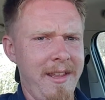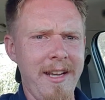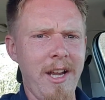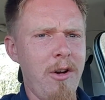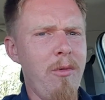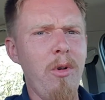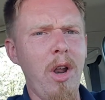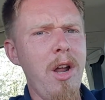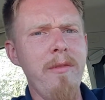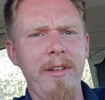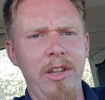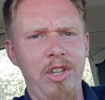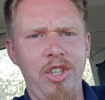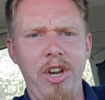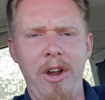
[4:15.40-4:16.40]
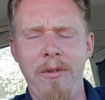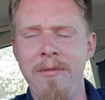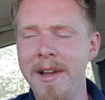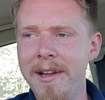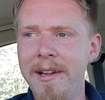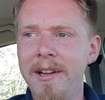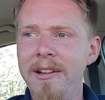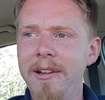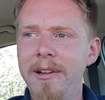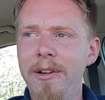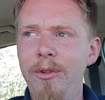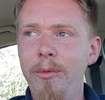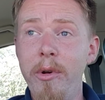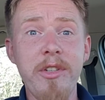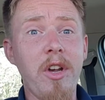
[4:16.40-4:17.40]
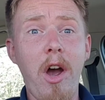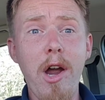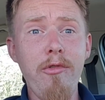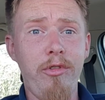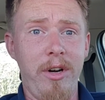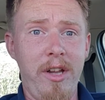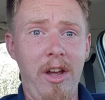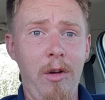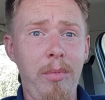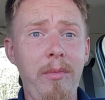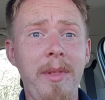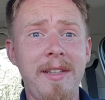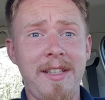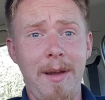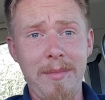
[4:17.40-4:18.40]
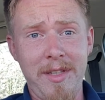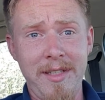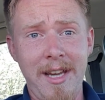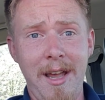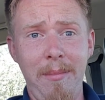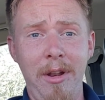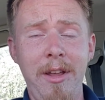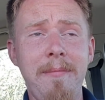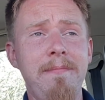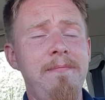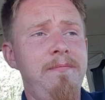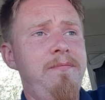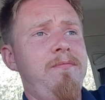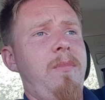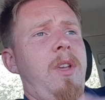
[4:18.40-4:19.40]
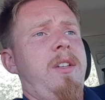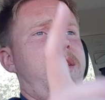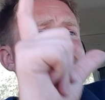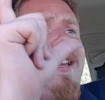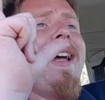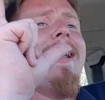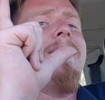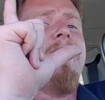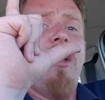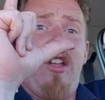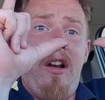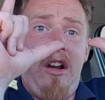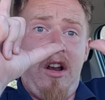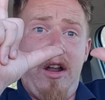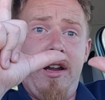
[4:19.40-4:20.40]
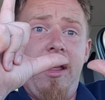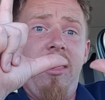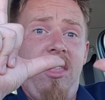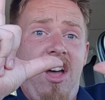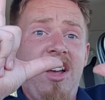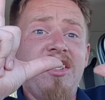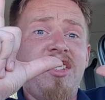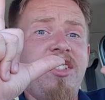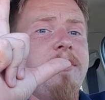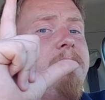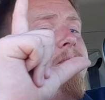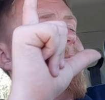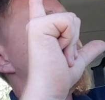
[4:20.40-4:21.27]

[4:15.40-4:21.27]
They go all over the show. Whereas I rock up with a Samsung tablet, stand like thus,